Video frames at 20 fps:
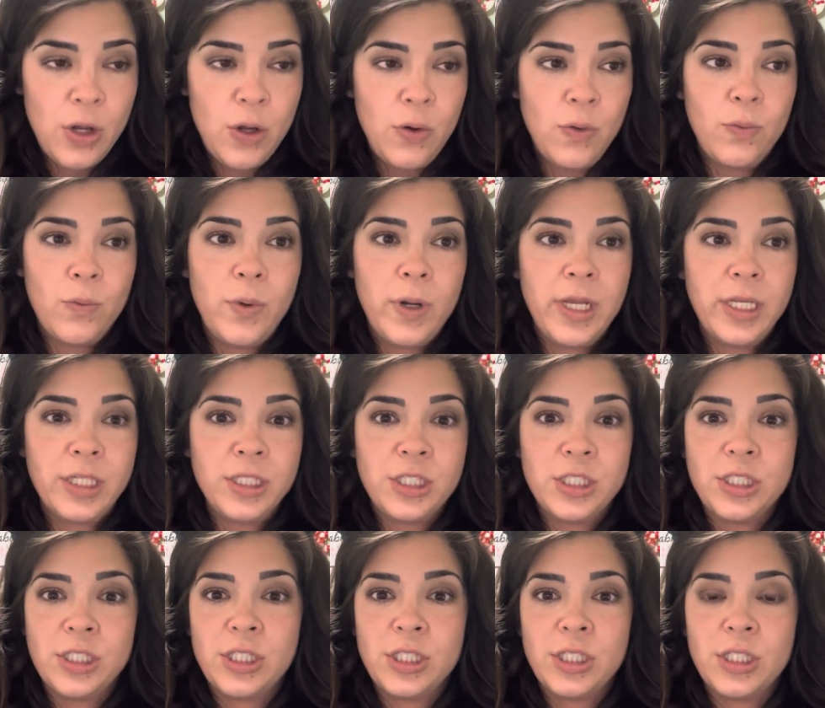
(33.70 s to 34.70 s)

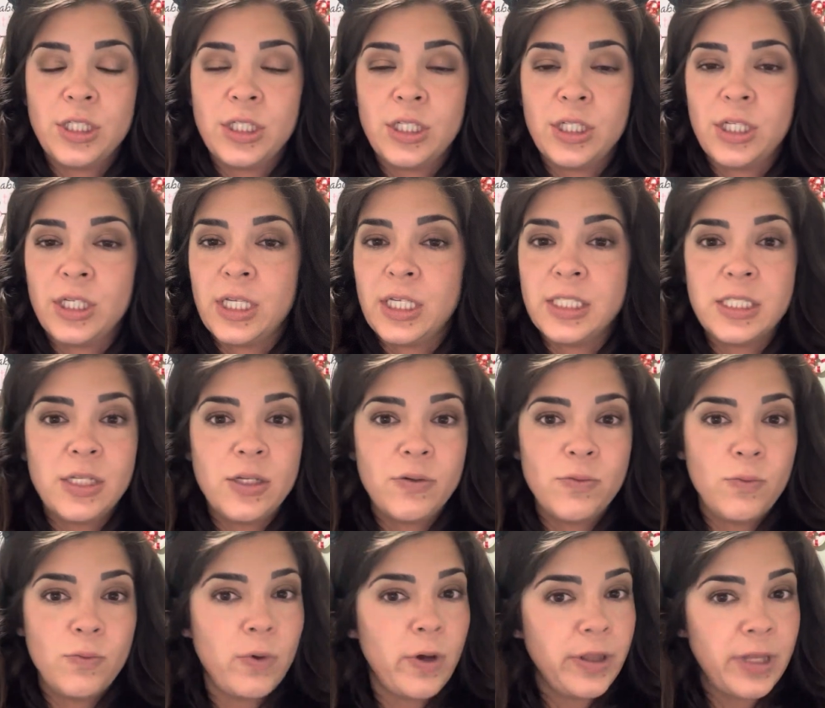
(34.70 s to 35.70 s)
which
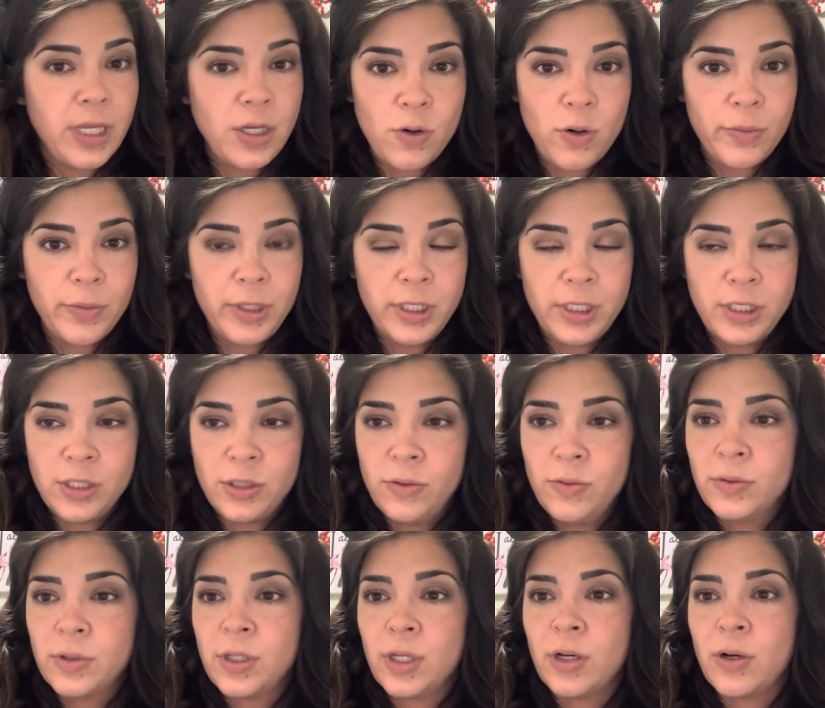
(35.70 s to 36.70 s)
isn't what they normally
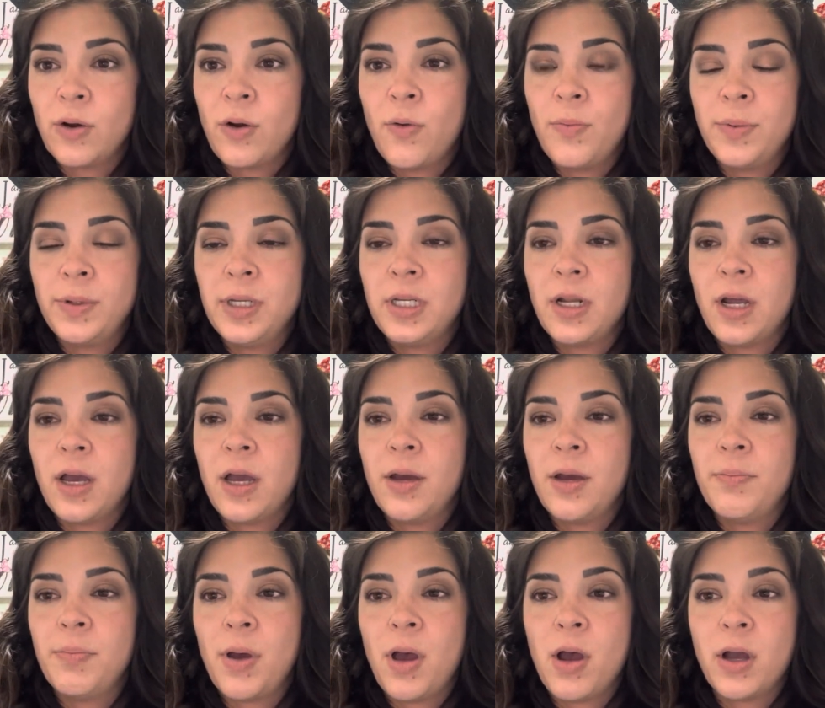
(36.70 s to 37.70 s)
do. They're opening
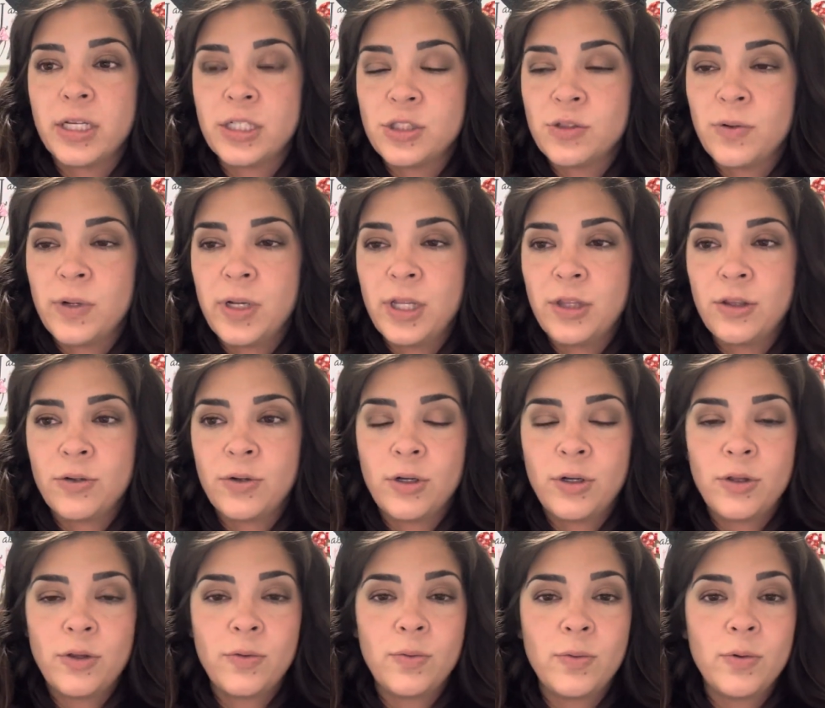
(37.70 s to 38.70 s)
up August
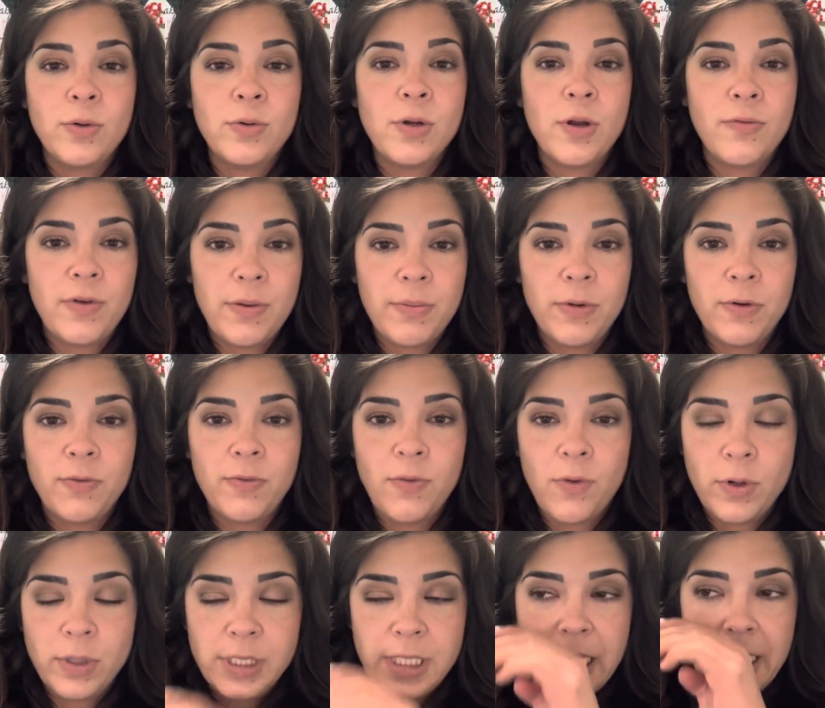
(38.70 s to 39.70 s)
23rd through November
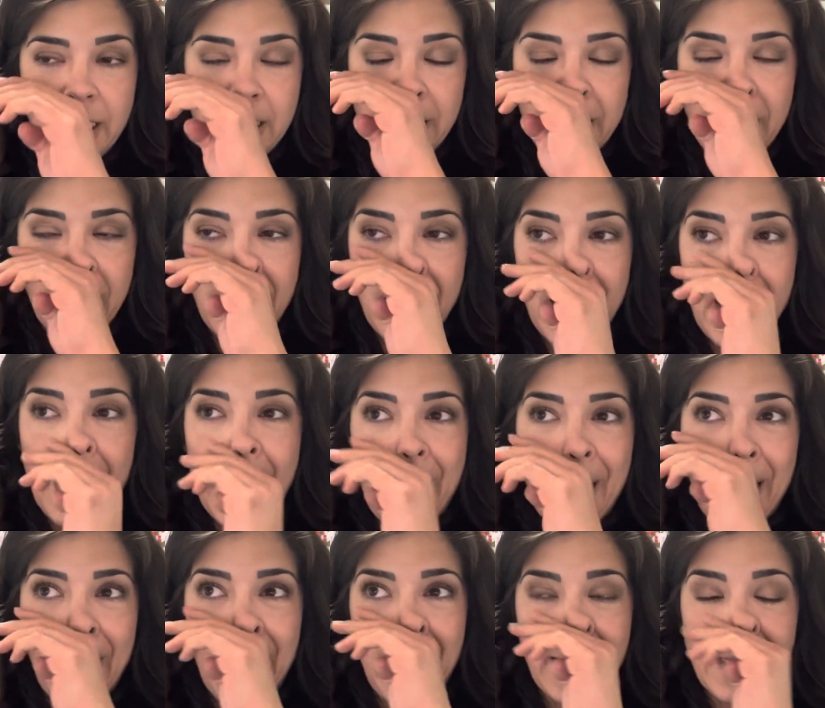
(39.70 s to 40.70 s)
14th.
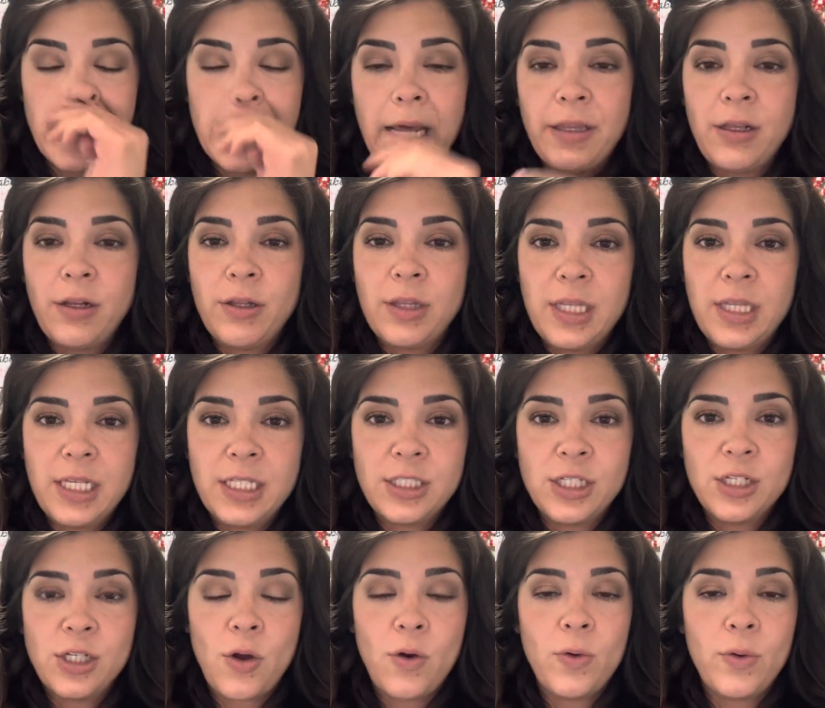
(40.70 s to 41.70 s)
Another thing
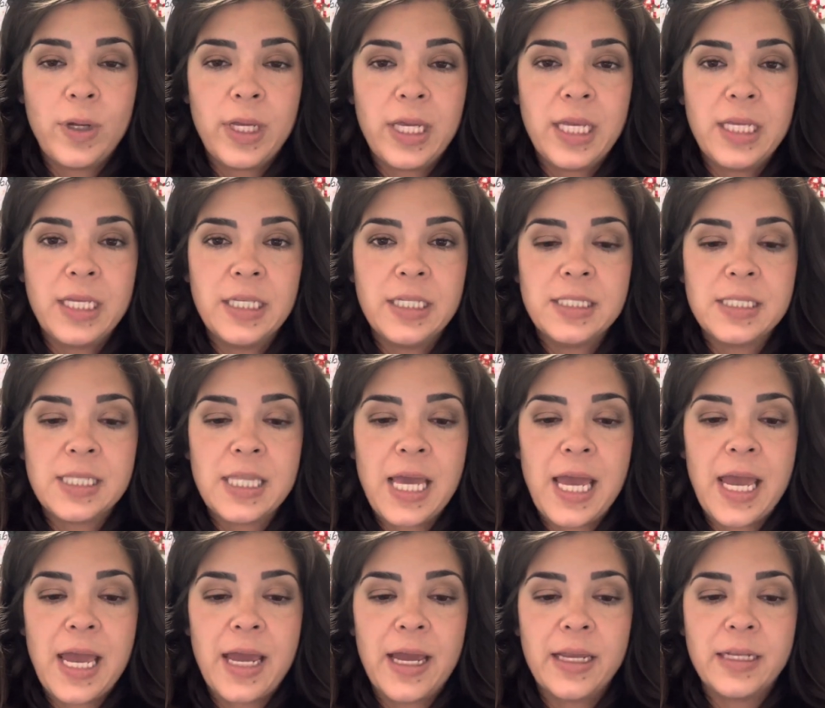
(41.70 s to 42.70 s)
to know is
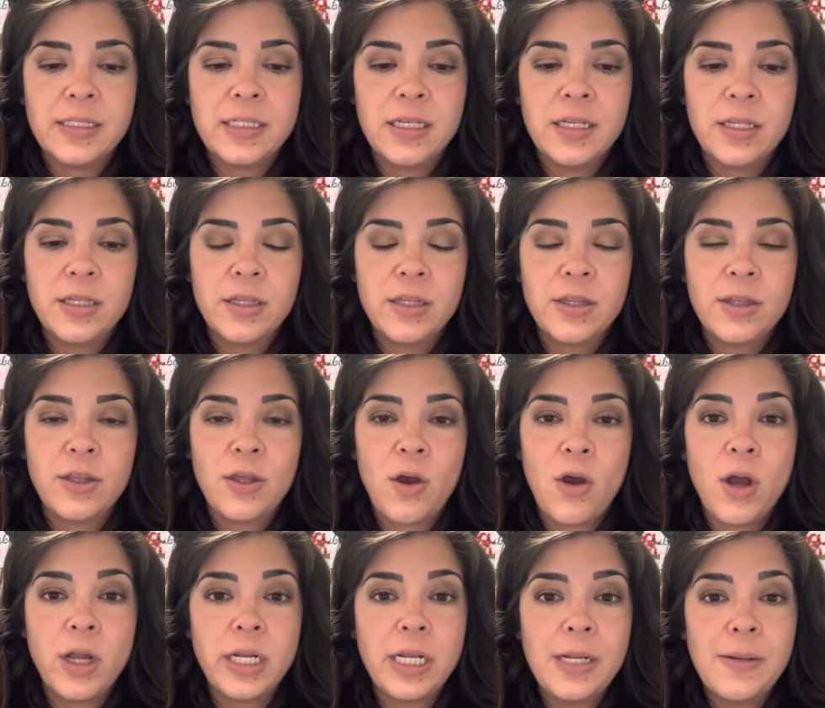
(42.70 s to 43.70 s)
that the
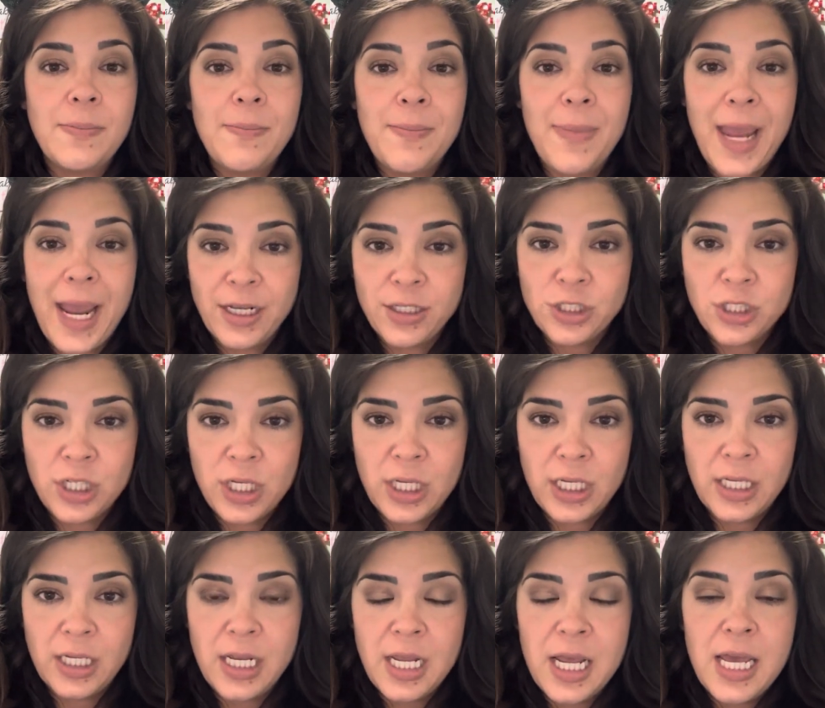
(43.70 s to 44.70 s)
Haunted Mansion